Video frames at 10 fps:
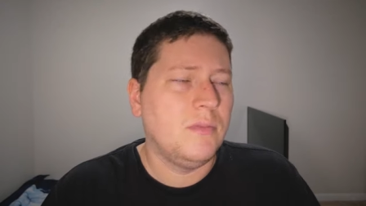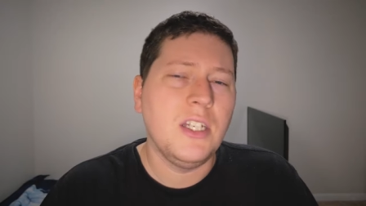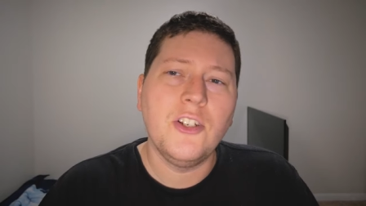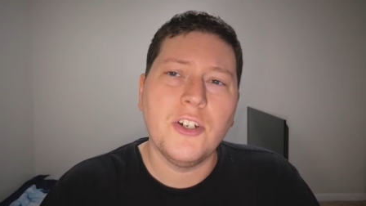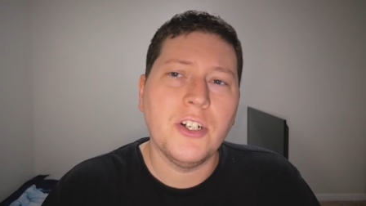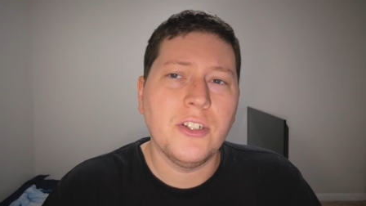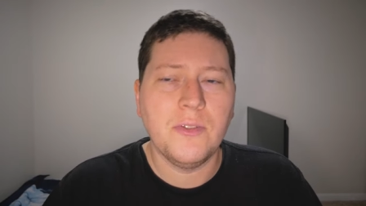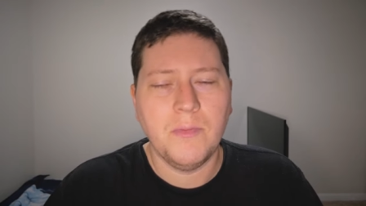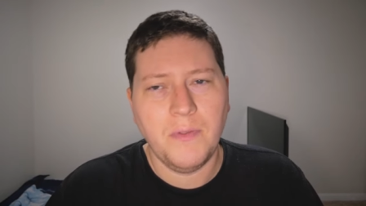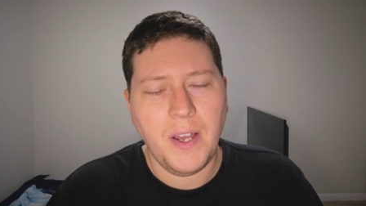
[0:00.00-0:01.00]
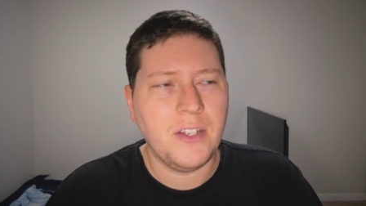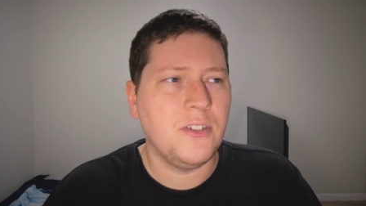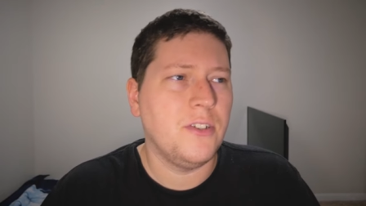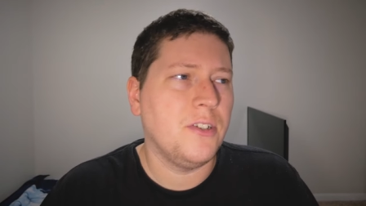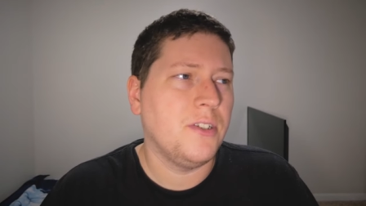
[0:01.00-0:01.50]
teachers,
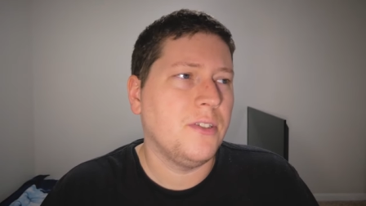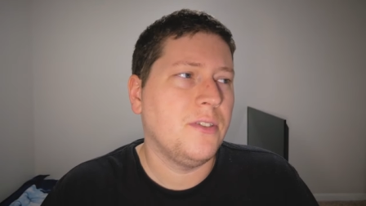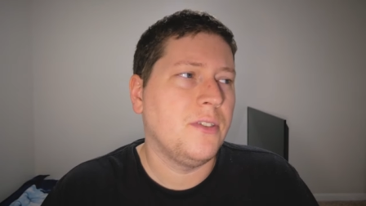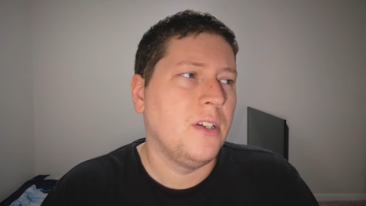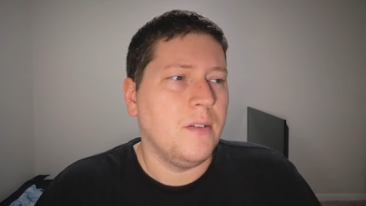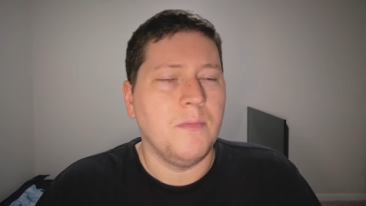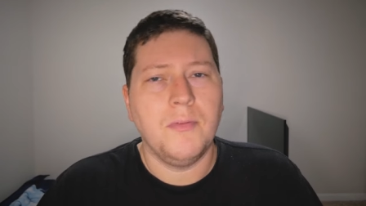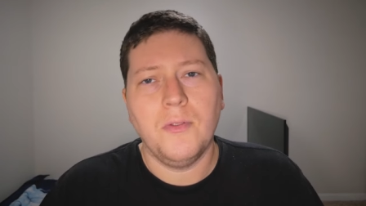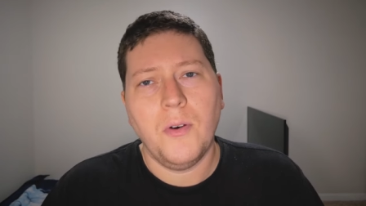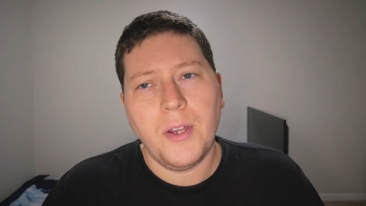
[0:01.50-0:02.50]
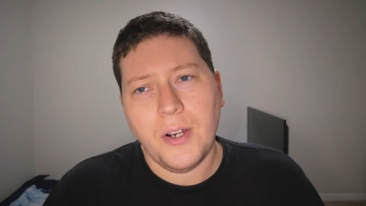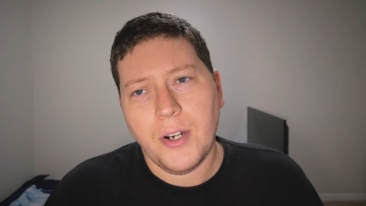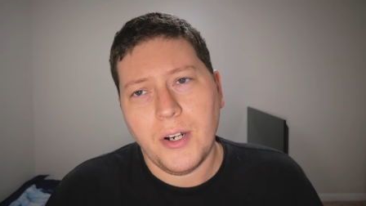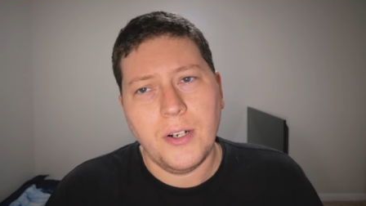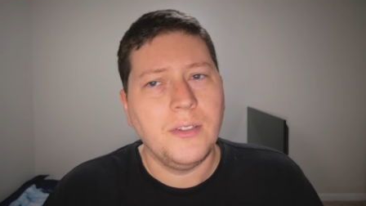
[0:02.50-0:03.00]
professors, an
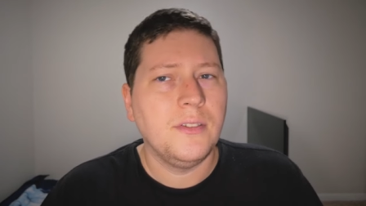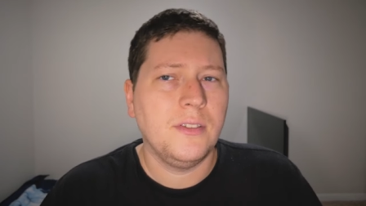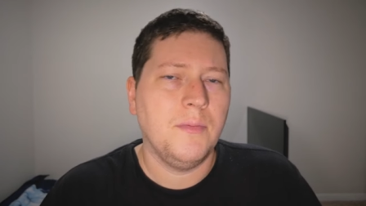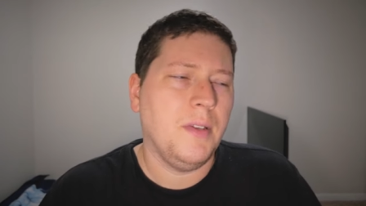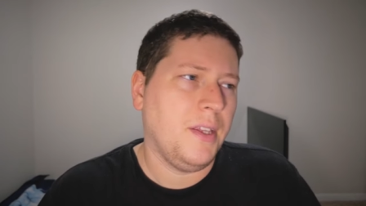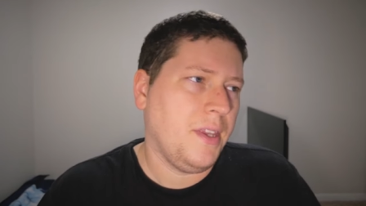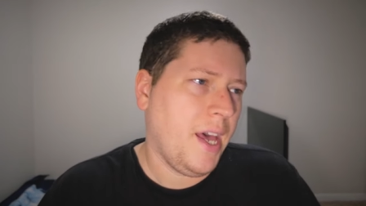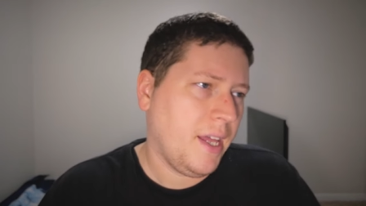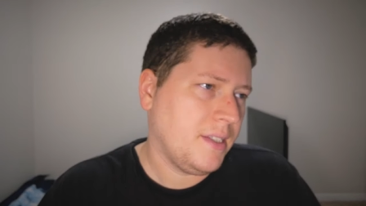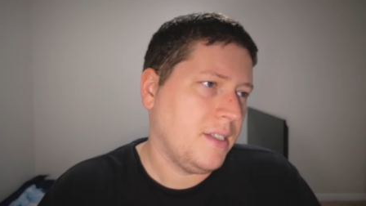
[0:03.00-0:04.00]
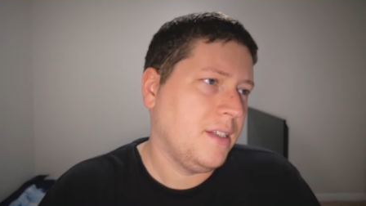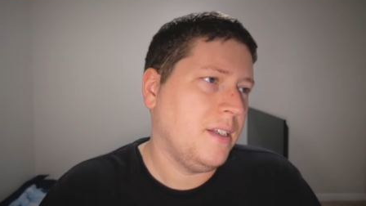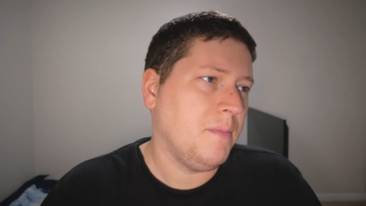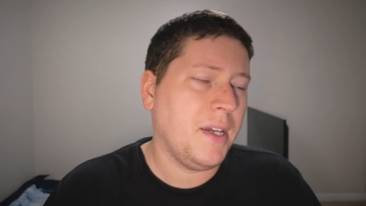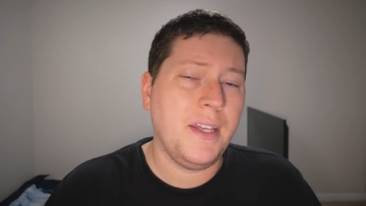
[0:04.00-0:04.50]
employer, something like that.
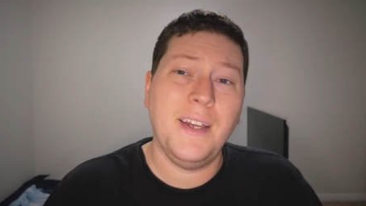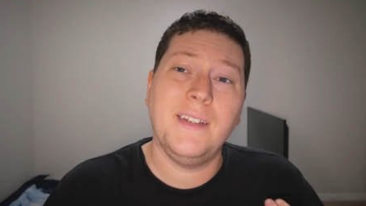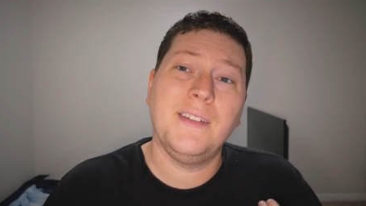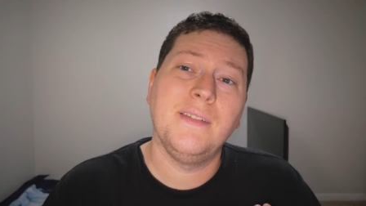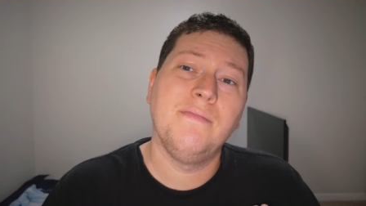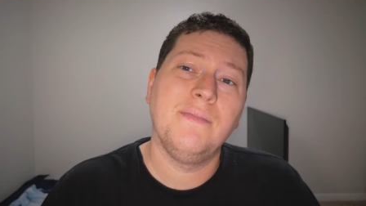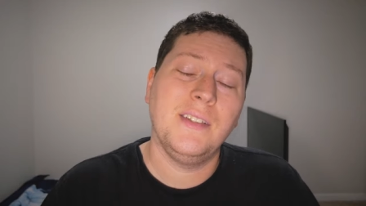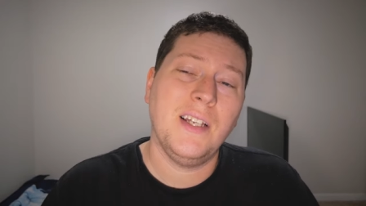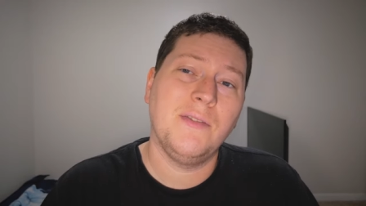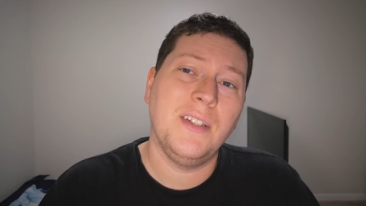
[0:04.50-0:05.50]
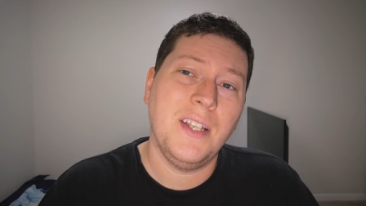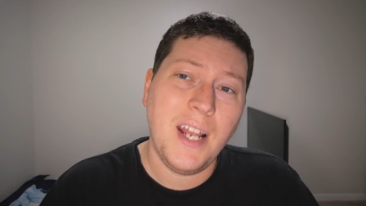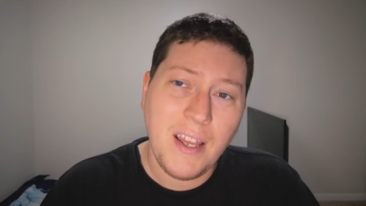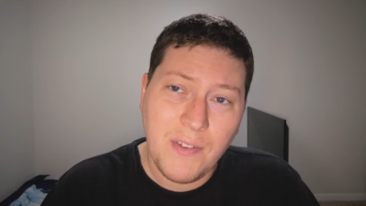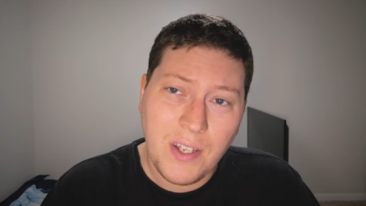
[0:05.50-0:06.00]
In my case, since I was in the
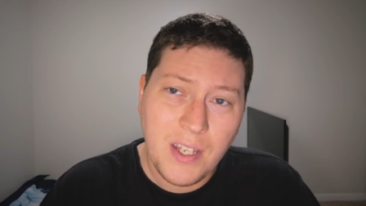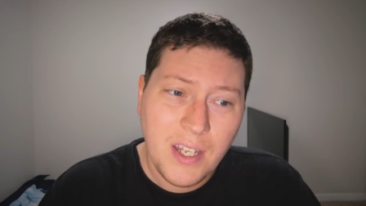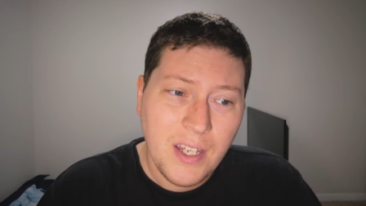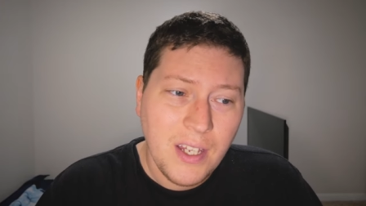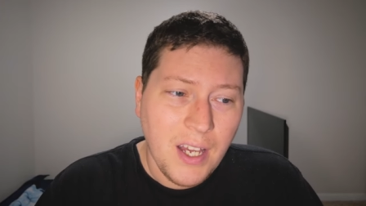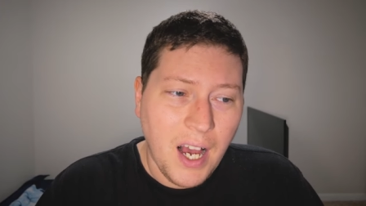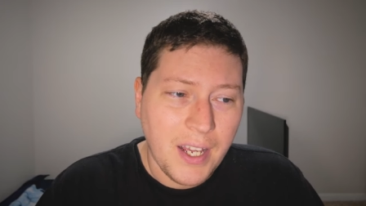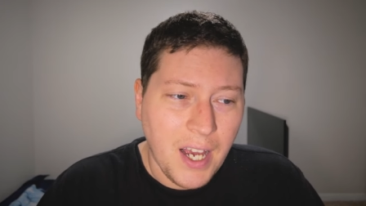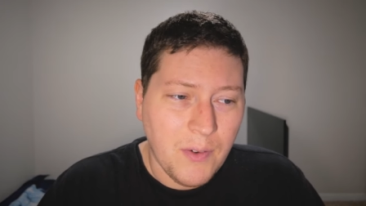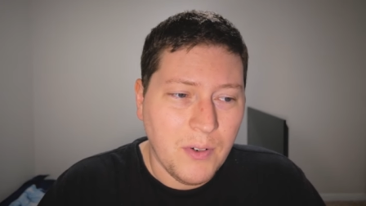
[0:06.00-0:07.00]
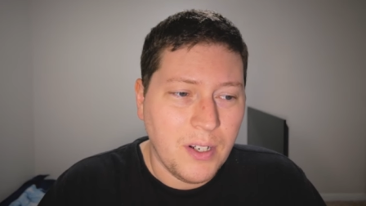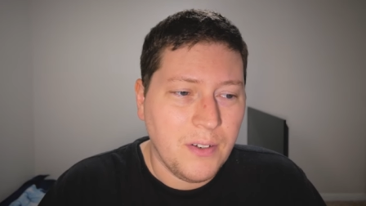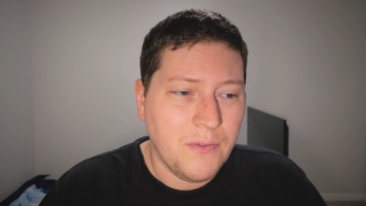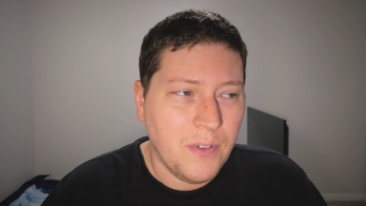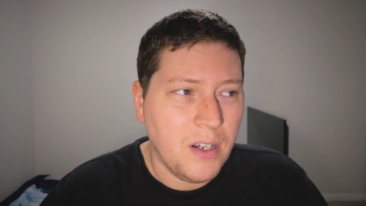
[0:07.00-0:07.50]
Navy, I got
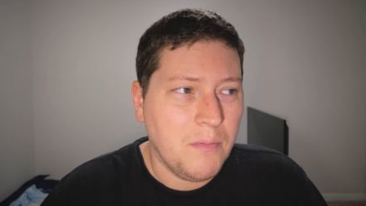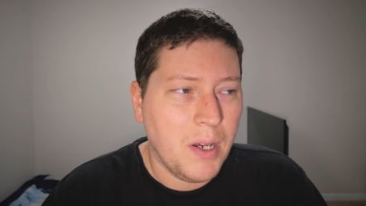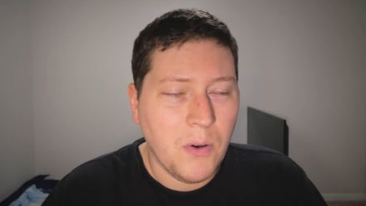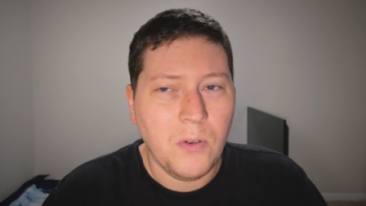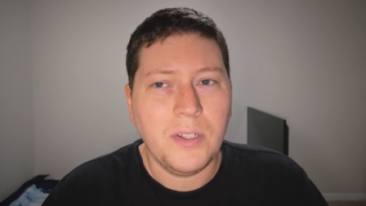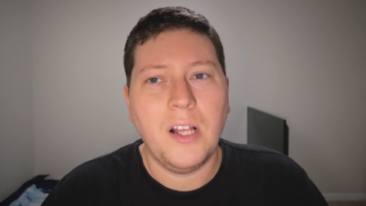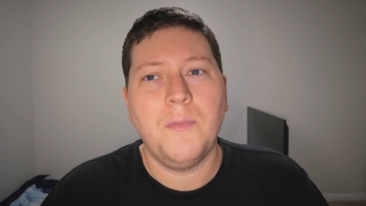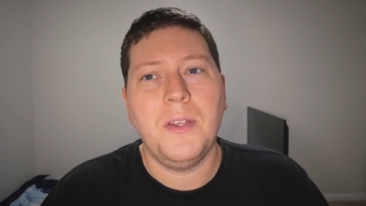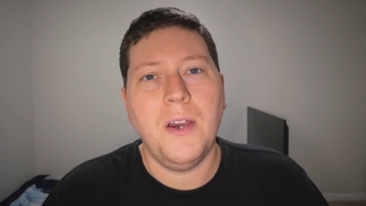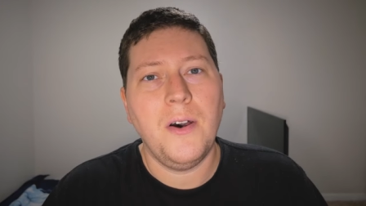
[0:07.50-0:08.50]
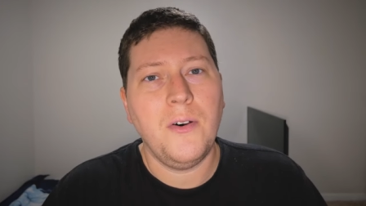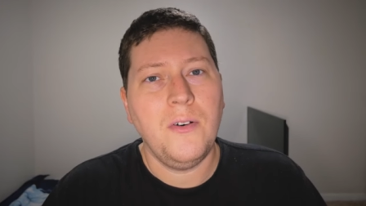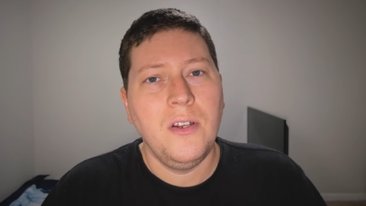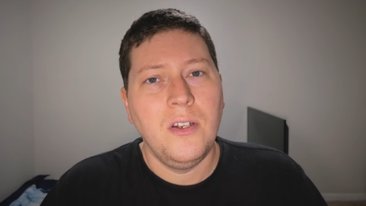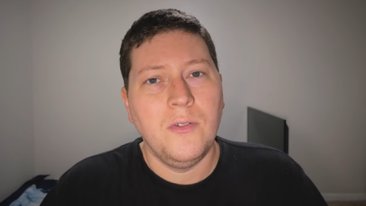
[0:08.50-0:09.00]
one from my old L P
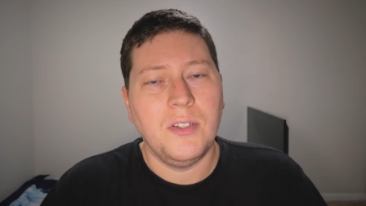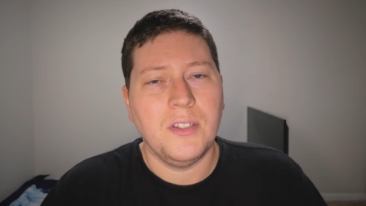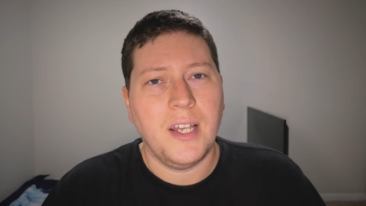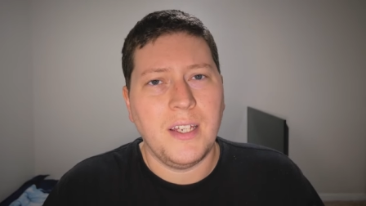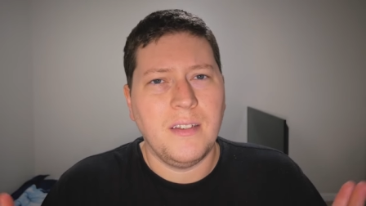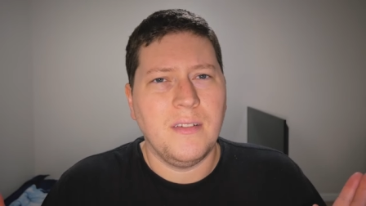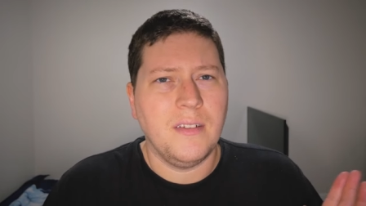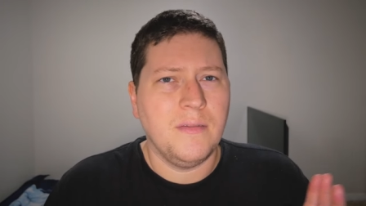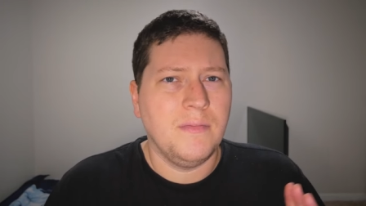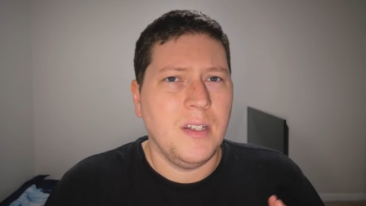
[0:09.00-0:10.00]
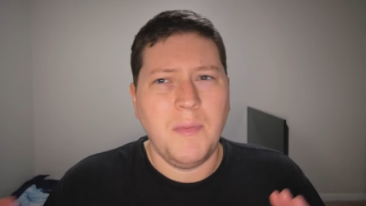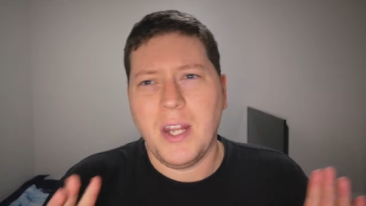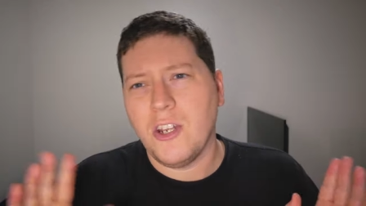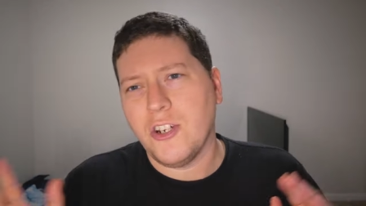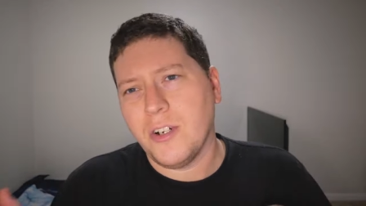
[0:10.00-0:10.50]
O, which is like a, a
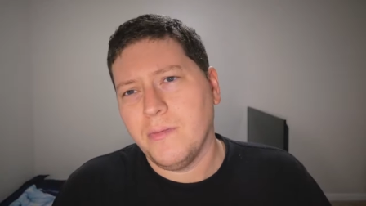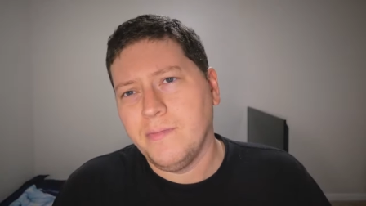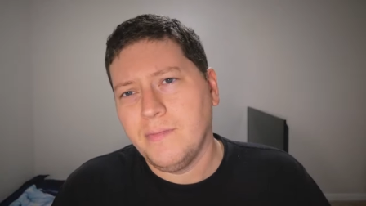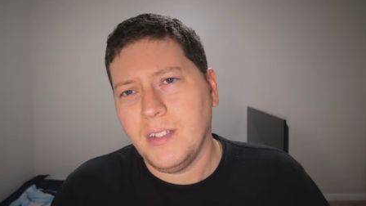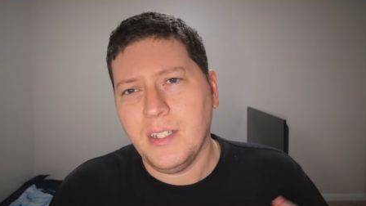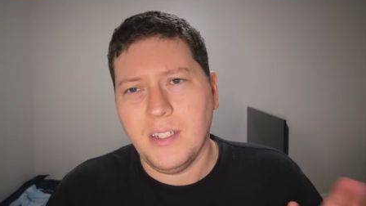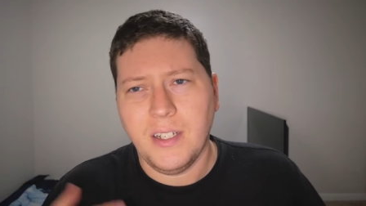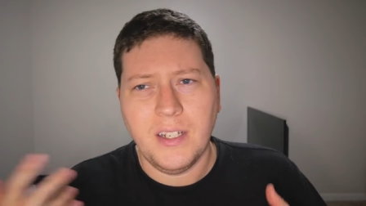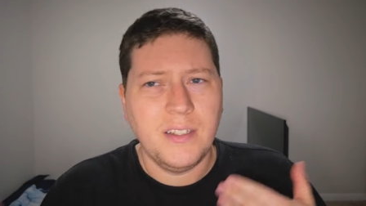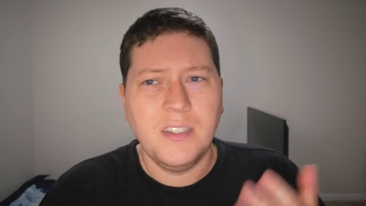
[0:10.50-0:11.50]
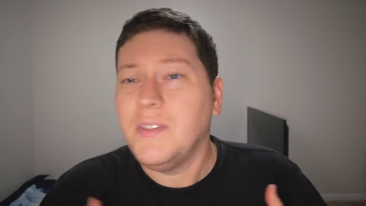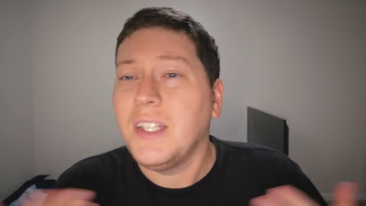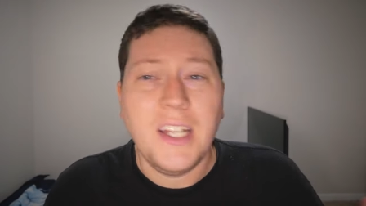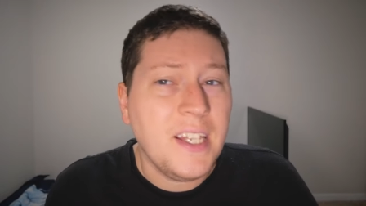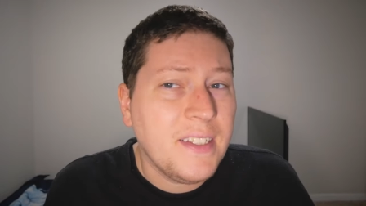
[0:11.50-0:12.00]
manager in uh,
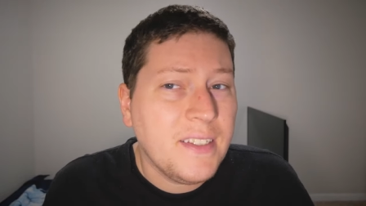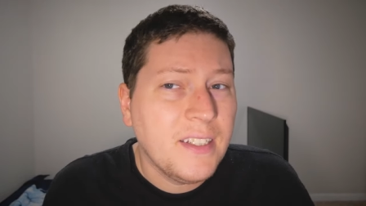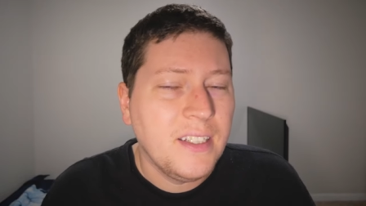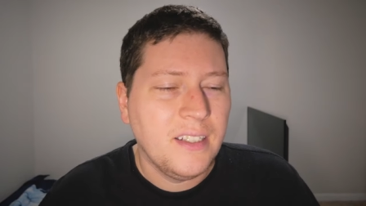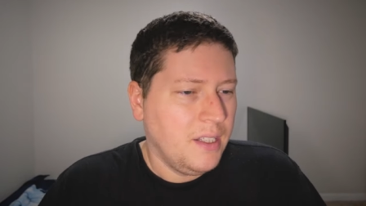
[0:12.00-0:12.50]
civilianese.